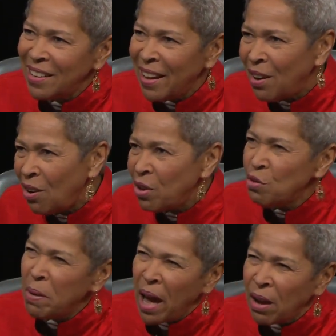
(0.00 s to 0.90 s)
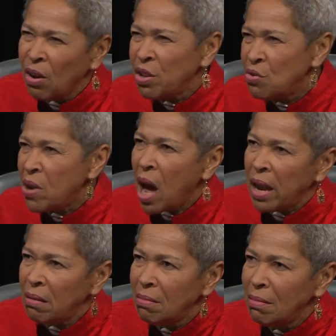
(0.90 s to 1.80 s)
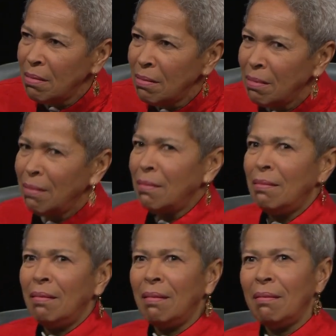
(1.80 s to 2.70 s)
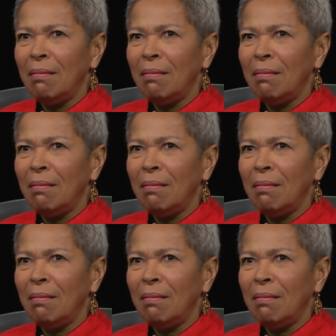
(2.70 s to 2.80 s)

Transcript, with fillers: now, are you Black or are you not?" Yeah, yeah.